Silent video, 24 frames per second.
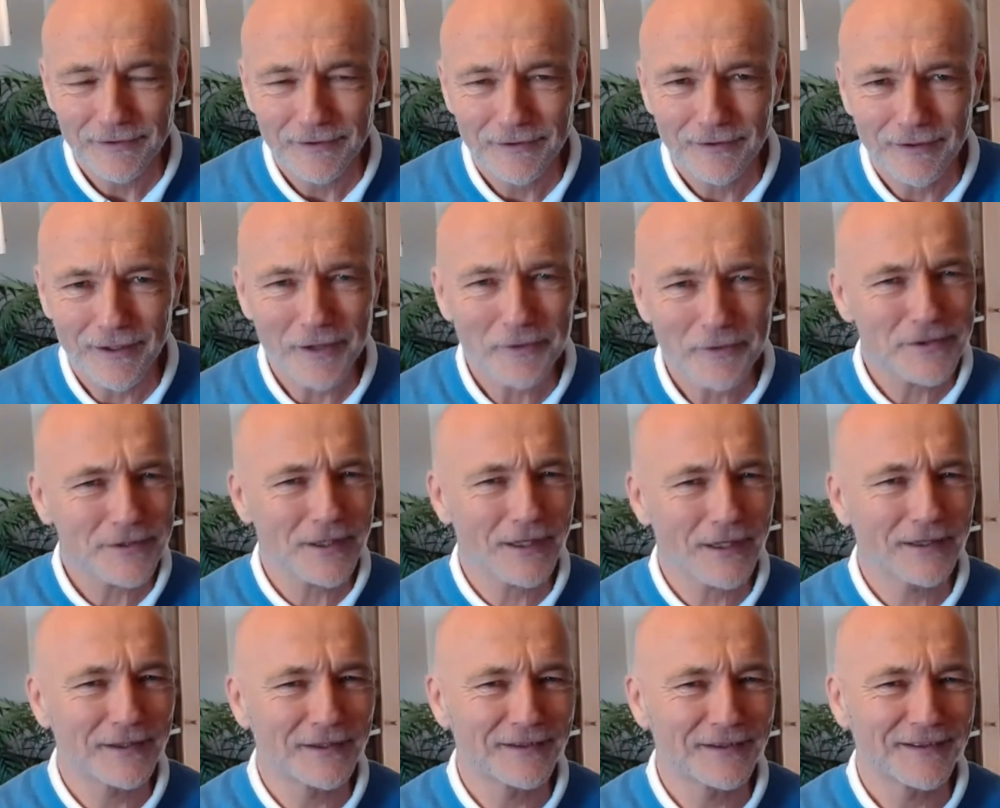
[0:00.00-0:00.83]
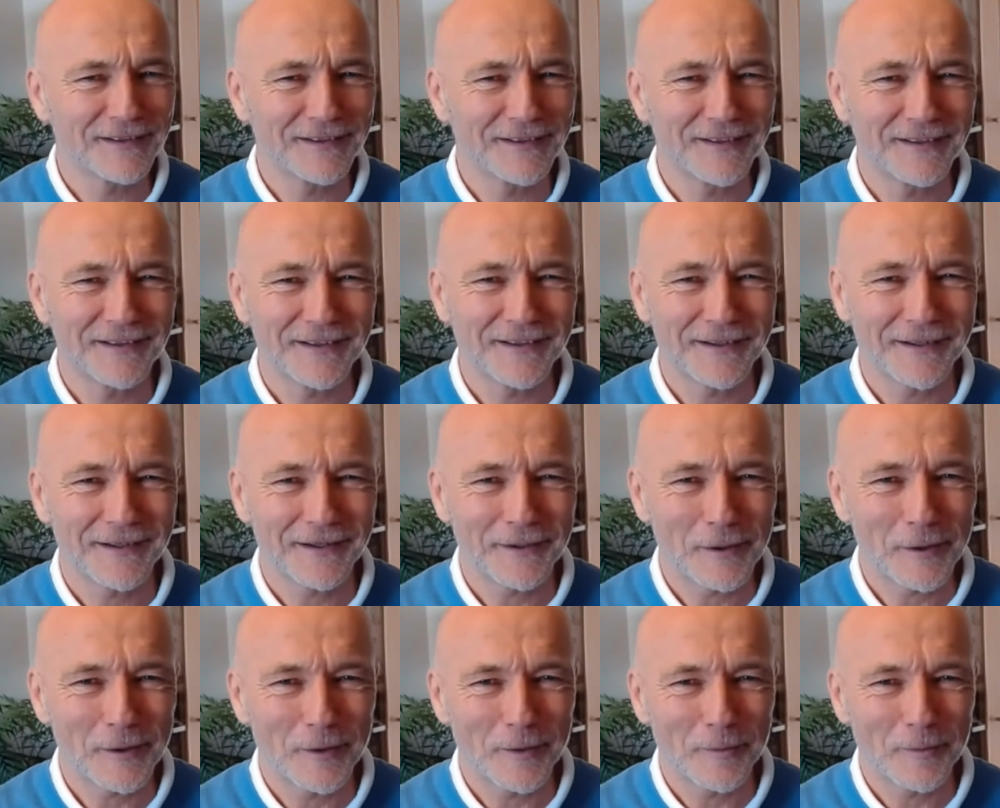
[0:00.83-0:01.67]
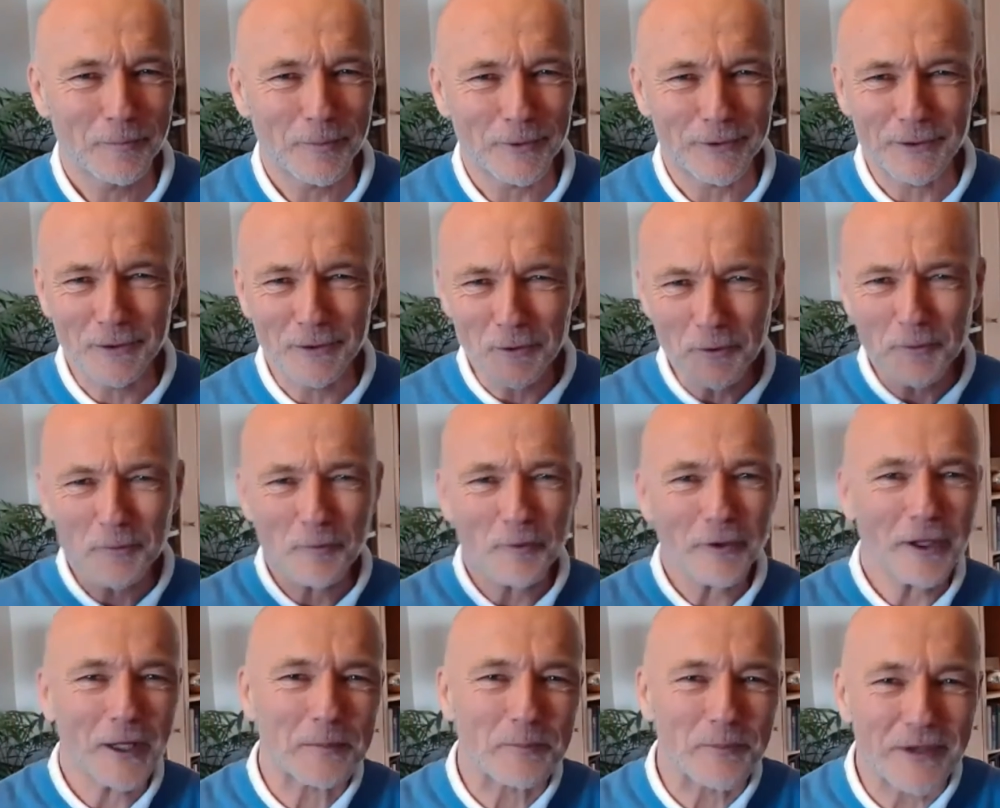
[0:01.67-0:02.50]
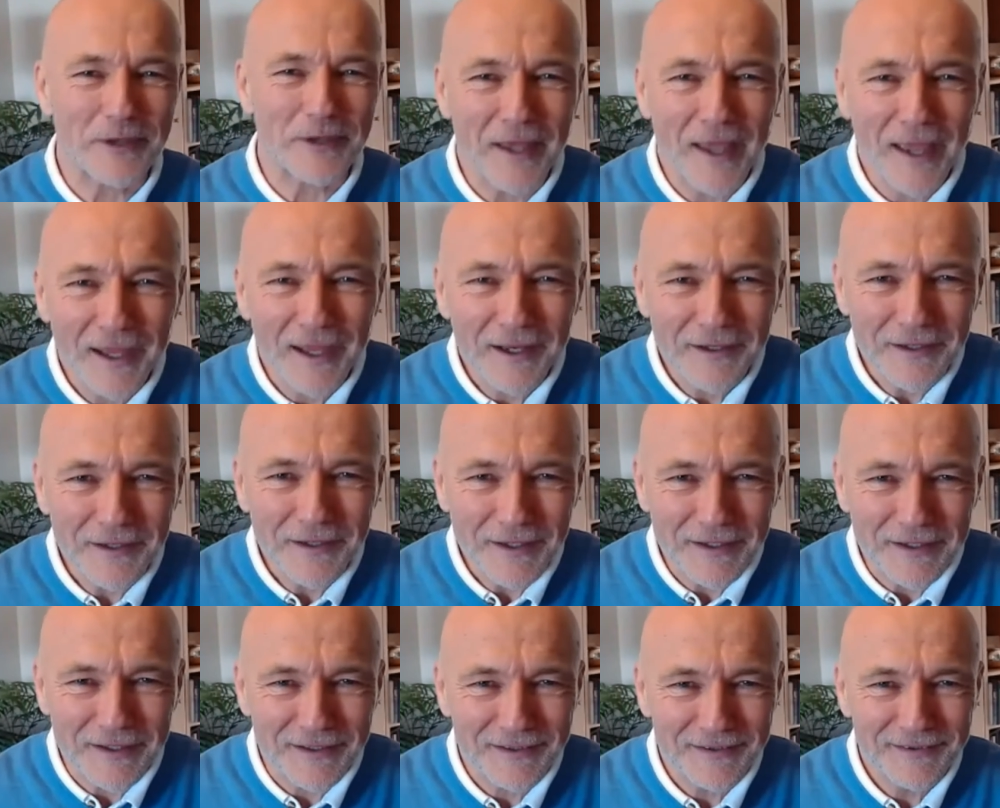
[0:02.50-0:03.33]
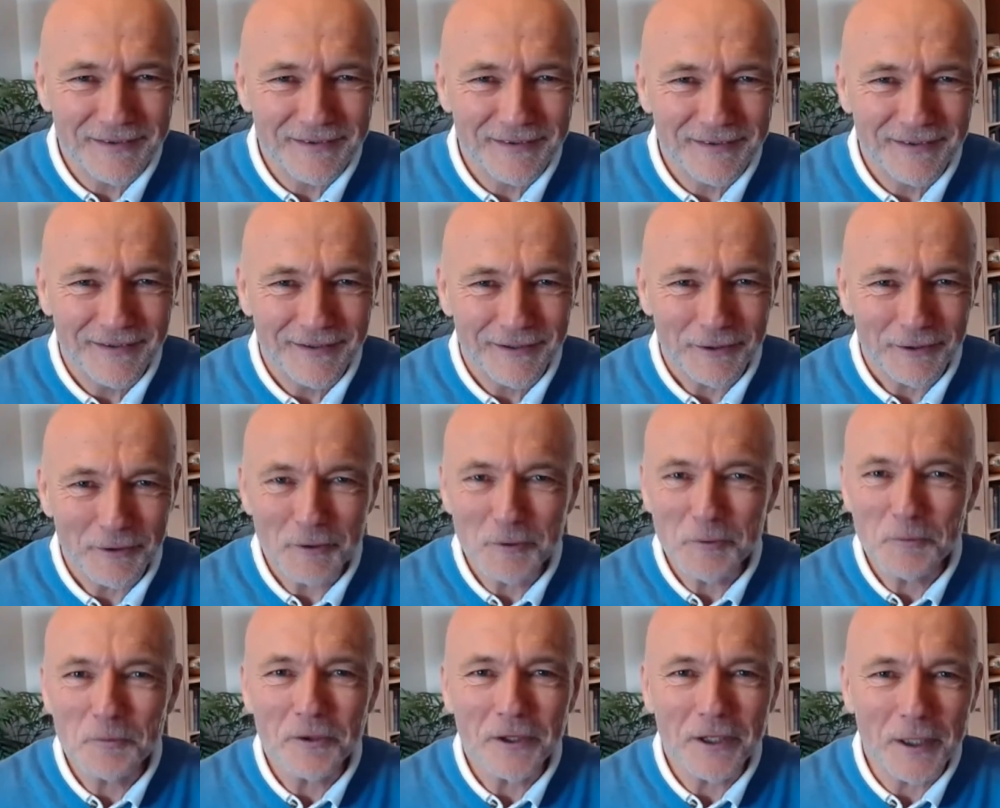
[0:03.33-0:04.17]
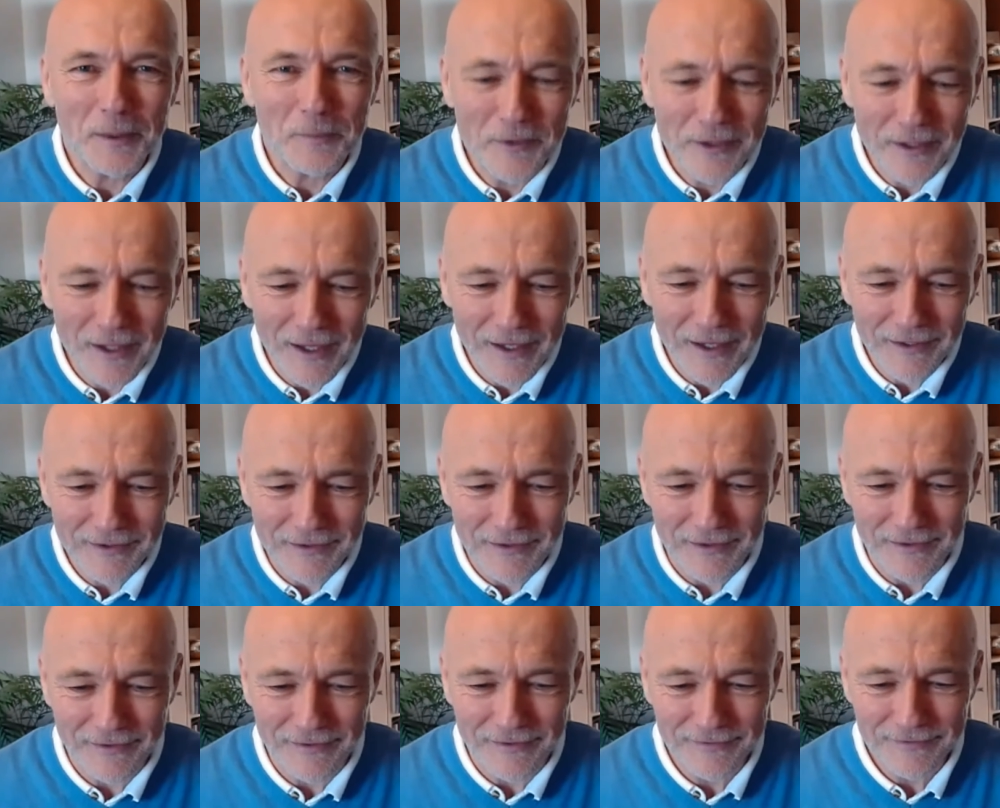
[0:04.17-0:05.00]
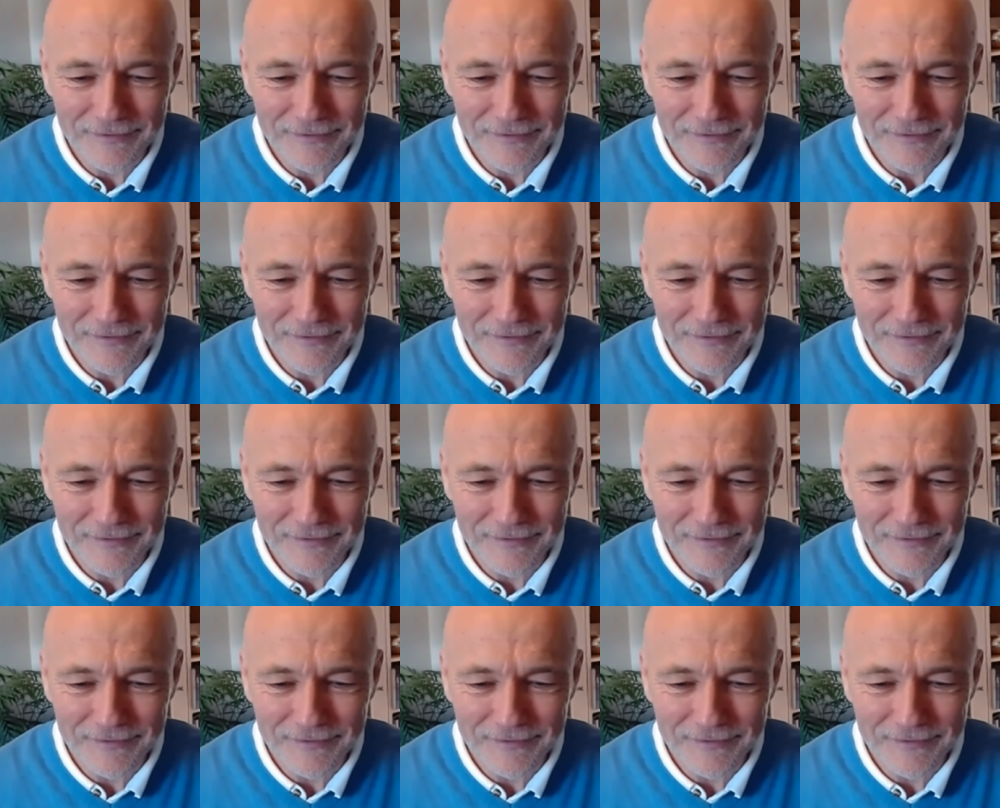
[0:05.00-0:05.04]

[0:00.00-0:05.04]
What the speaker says: I would say, but look what I'm getting. Look what I'm getting.